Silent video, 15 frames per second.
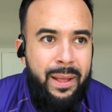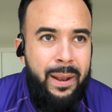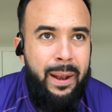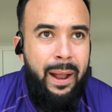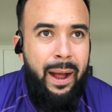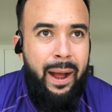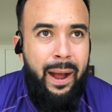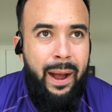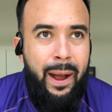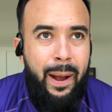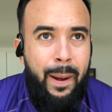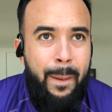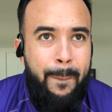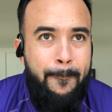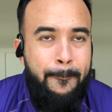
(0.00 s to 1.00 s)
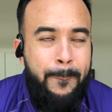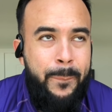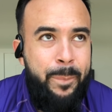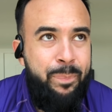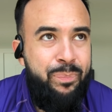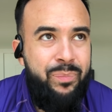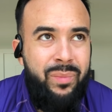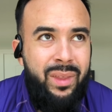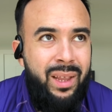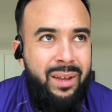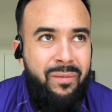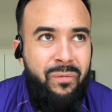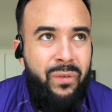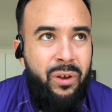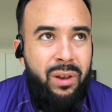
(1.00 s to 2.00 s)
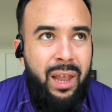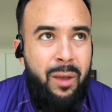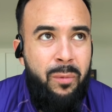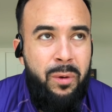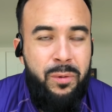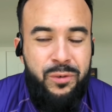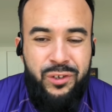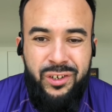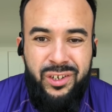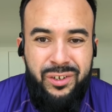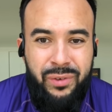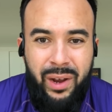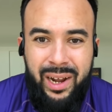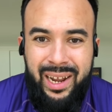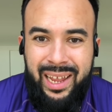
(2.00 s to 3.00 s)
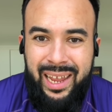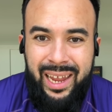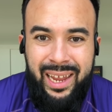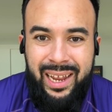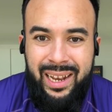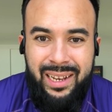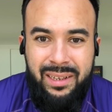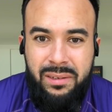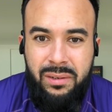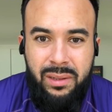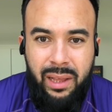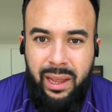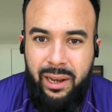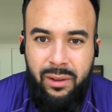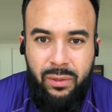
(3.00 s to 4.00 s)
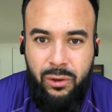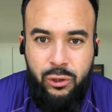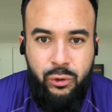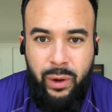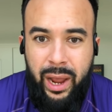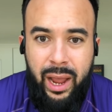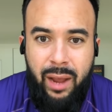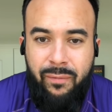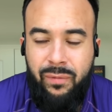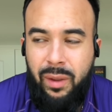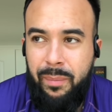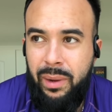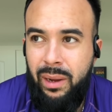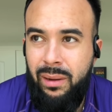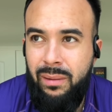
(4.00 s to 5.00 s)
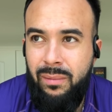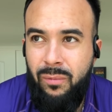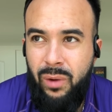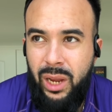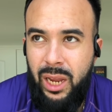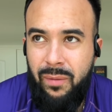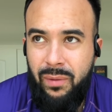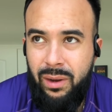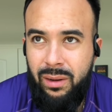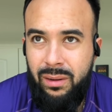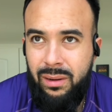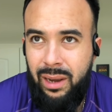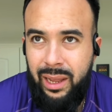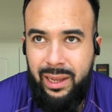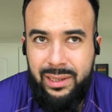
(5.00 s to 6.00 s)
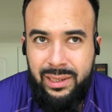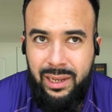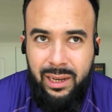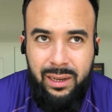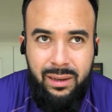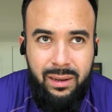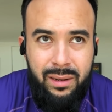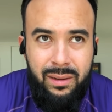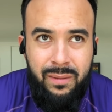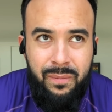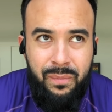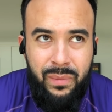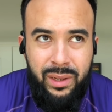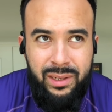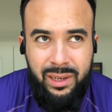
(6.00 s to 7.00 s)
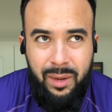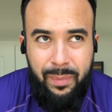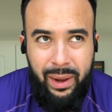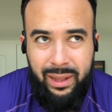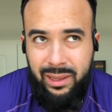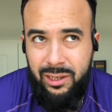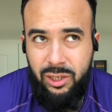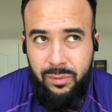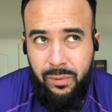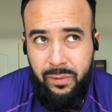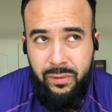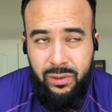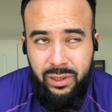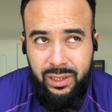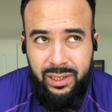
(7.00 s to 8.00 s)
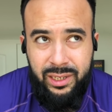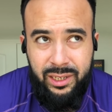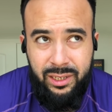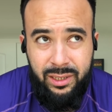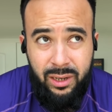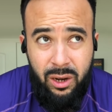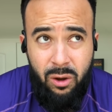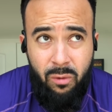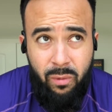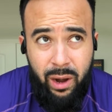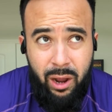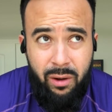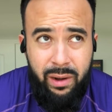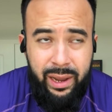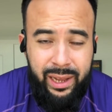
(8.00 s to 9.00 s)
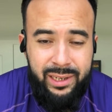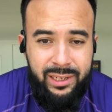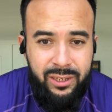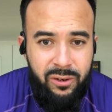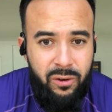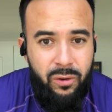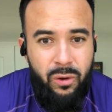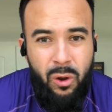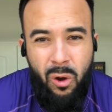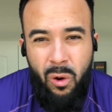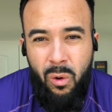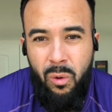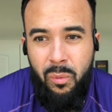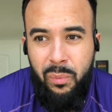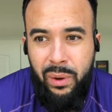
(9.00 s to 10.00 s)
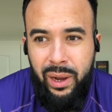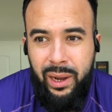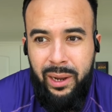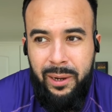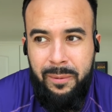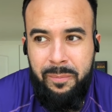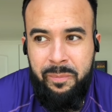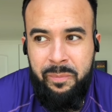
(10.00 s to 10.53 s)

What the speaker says: felt like we were just trying to get to the end of the draft. I mean, we even, like I said, is it a bad thing to move into the 6th round next year? No, but